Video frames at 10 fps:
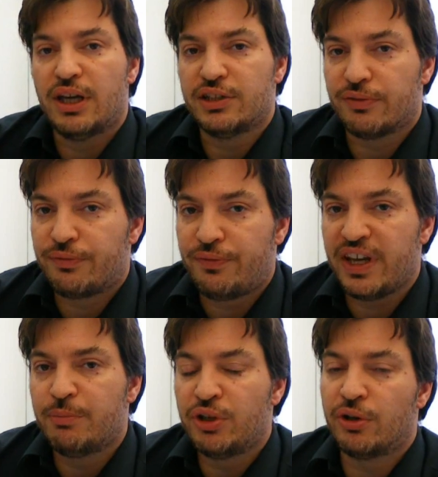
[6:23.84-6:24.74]
is a
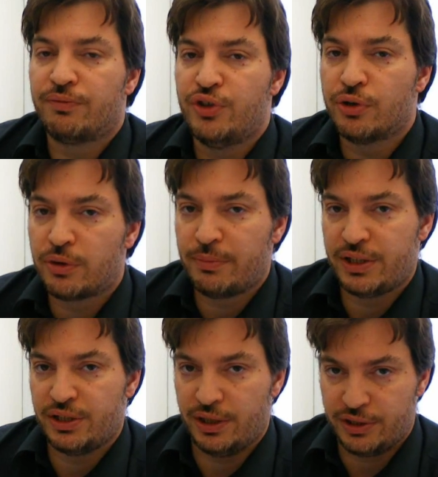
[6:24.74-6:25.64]
figment of your
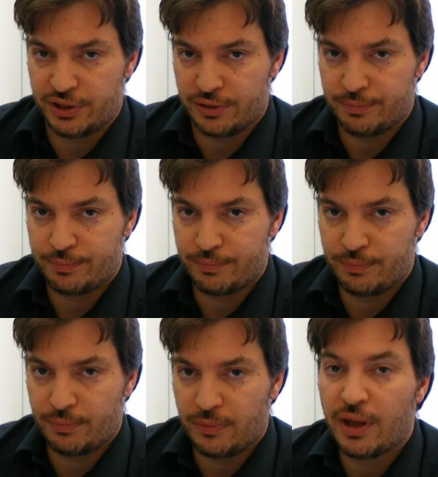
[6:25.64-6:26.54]
imagination.
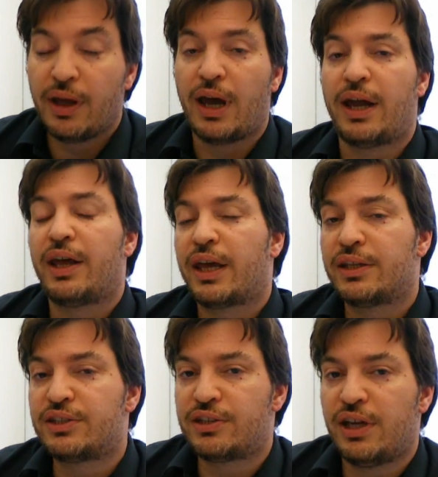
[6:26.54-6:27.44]
And I
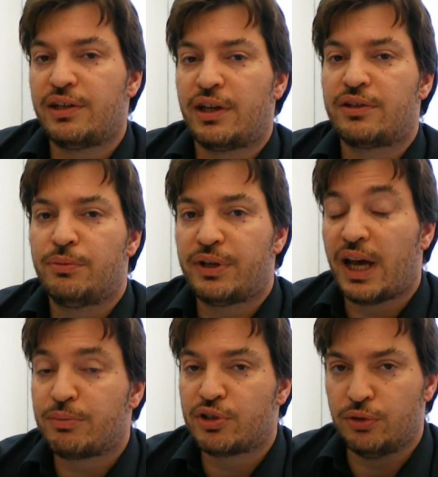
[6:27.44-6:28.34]
can state that with
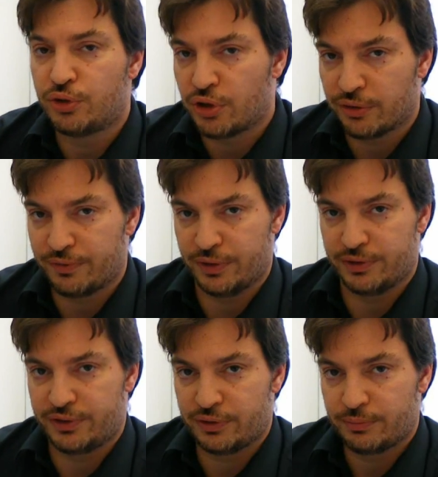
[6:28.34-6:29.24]
absolute
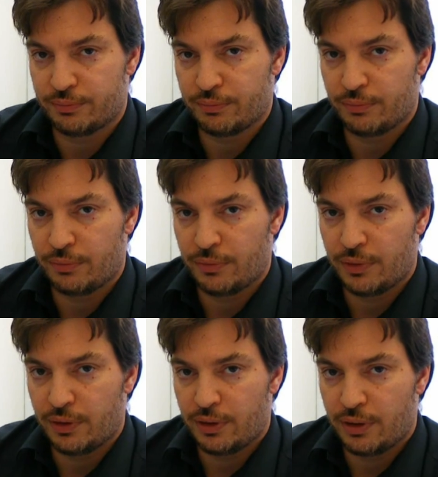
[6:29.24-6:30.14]
confidence.
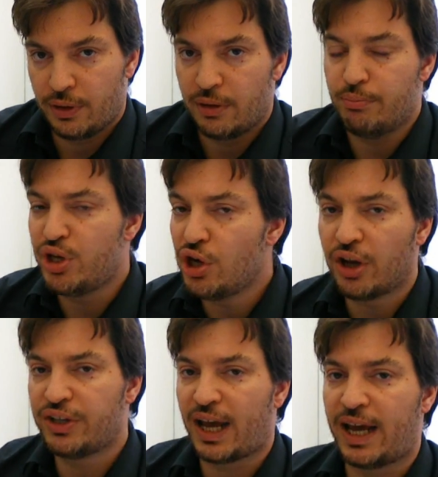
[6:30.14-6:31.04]

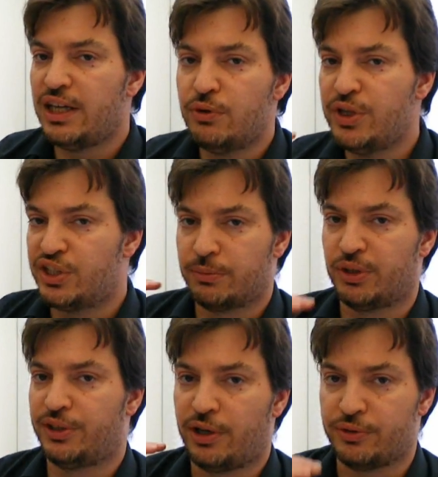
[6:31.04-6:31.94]
Beyond any
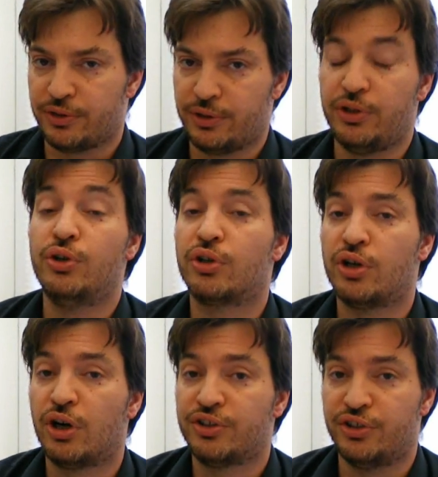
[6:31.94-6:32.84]
reasonable doubt, your
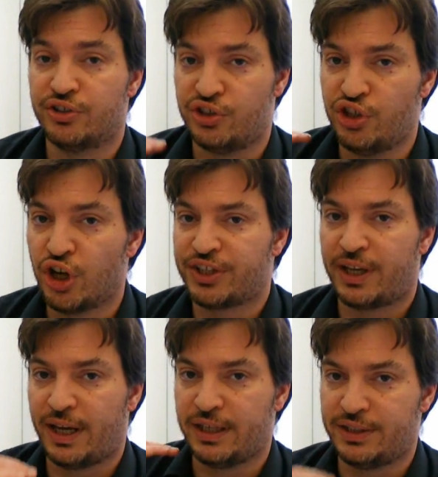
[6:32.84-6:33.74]
God does
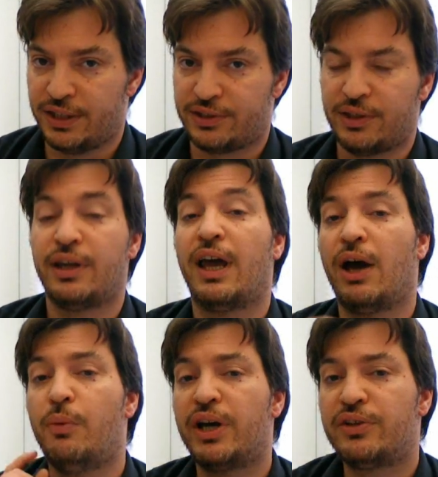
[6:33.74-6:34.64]
not exist.
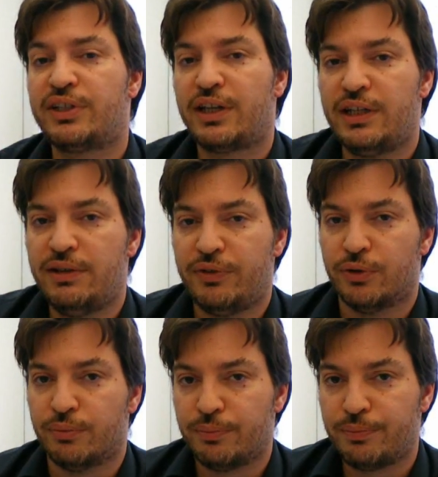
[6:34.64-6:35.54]
And where does that leave
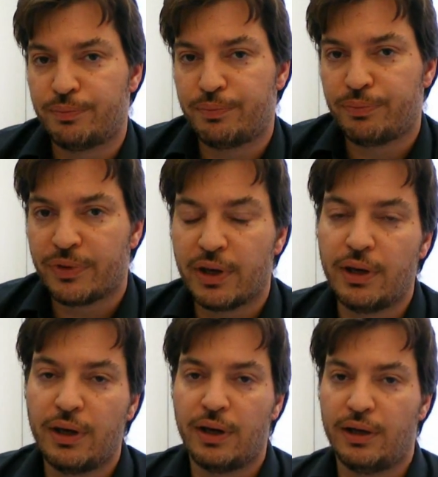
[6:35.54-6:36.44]
you?
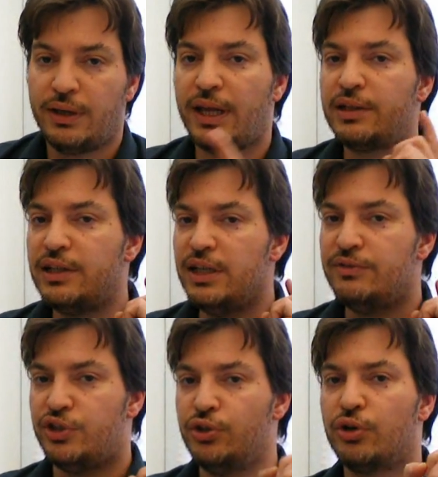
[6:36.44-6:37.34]
That
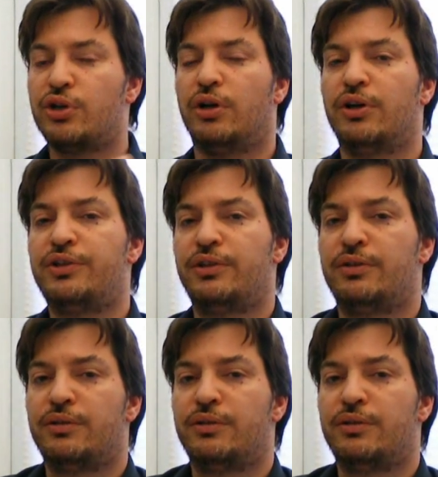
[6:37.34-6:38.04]
leaves your God